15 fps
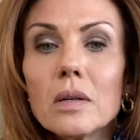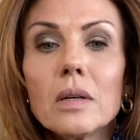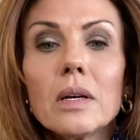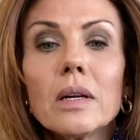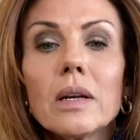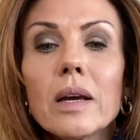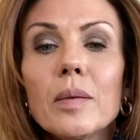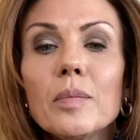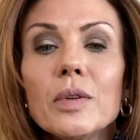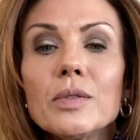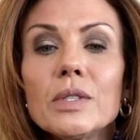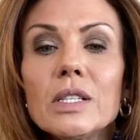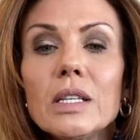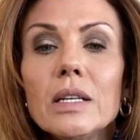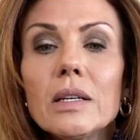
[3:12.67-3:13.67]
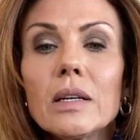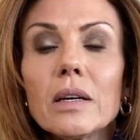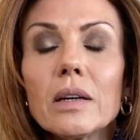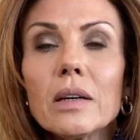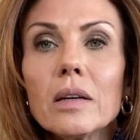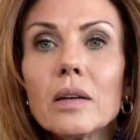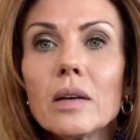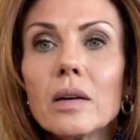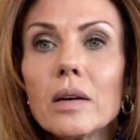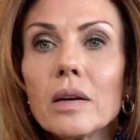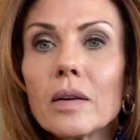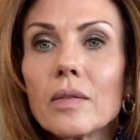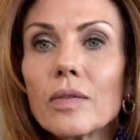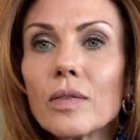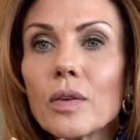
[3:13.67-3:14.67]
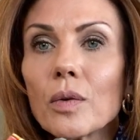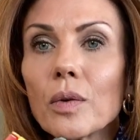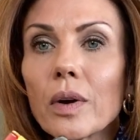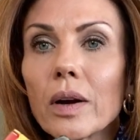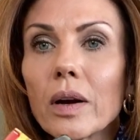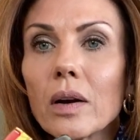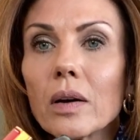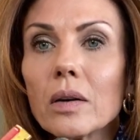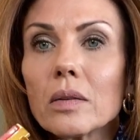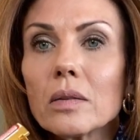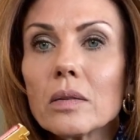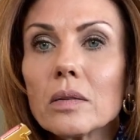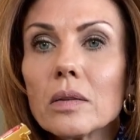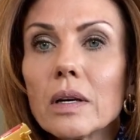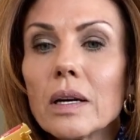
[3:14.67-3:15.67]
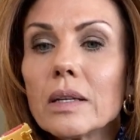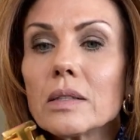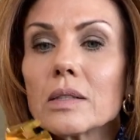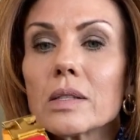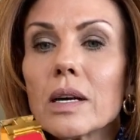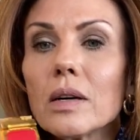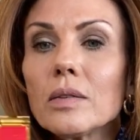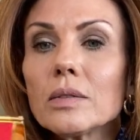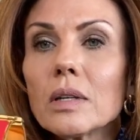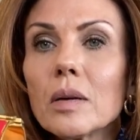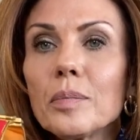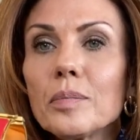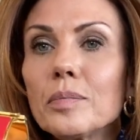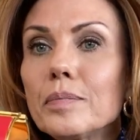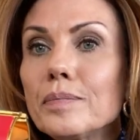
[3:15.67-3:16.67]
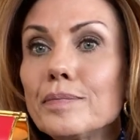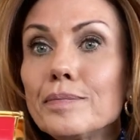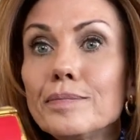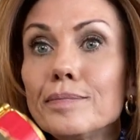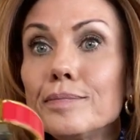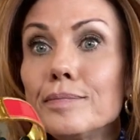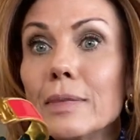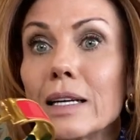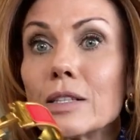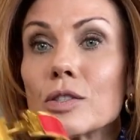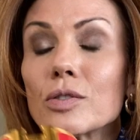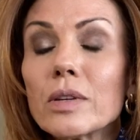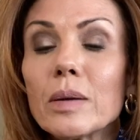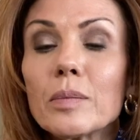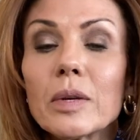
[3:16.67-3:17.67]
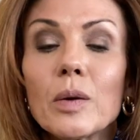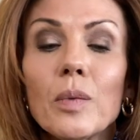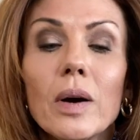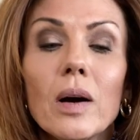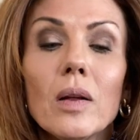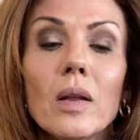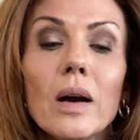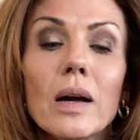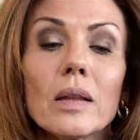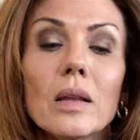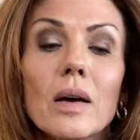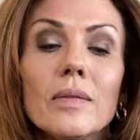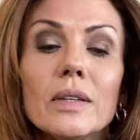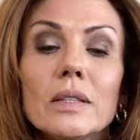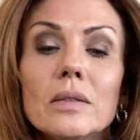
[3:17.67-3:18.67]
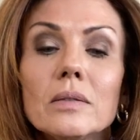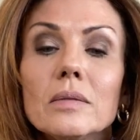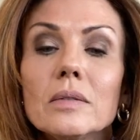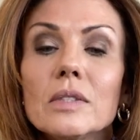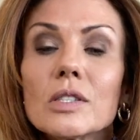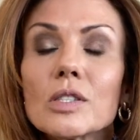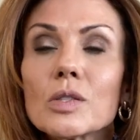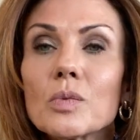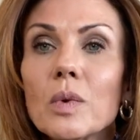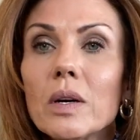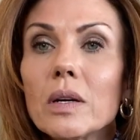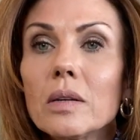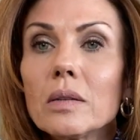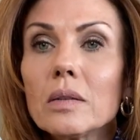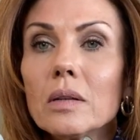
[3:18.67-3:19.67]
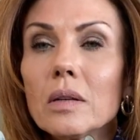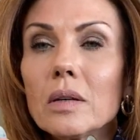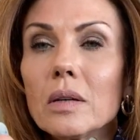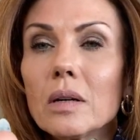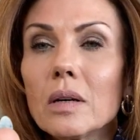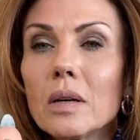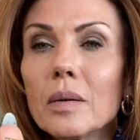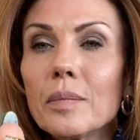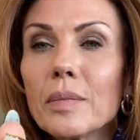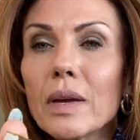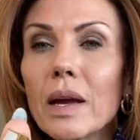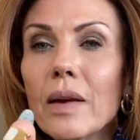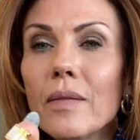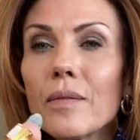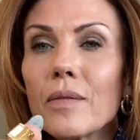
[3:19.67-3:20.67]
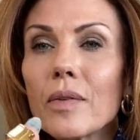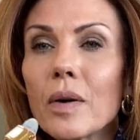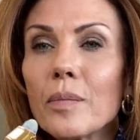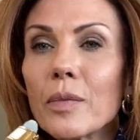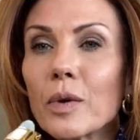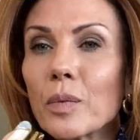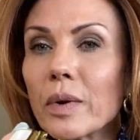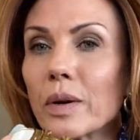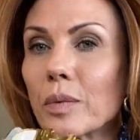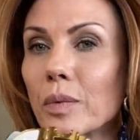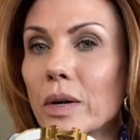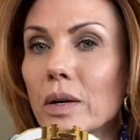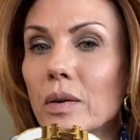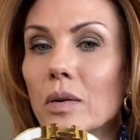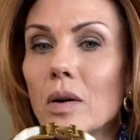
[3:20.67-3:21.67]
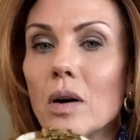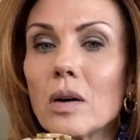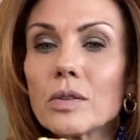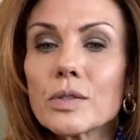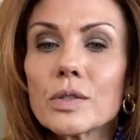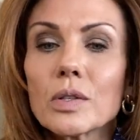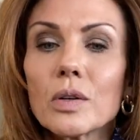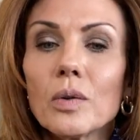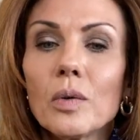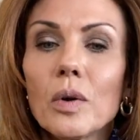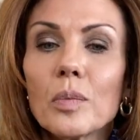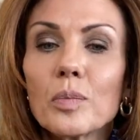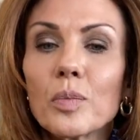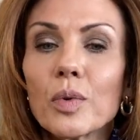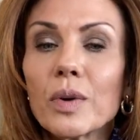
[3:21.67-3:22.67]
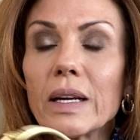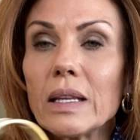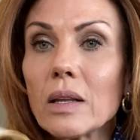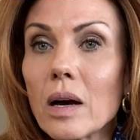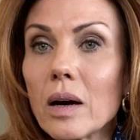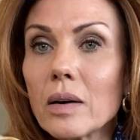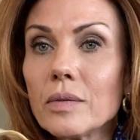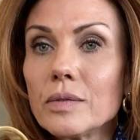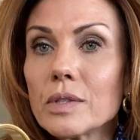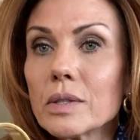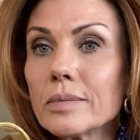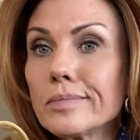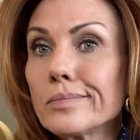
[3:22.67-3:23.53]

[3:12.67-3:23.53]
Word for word: in a boutique in, in Florida and it's held up extremely well. I love it. This one um, came from The Real Real, also pre-loved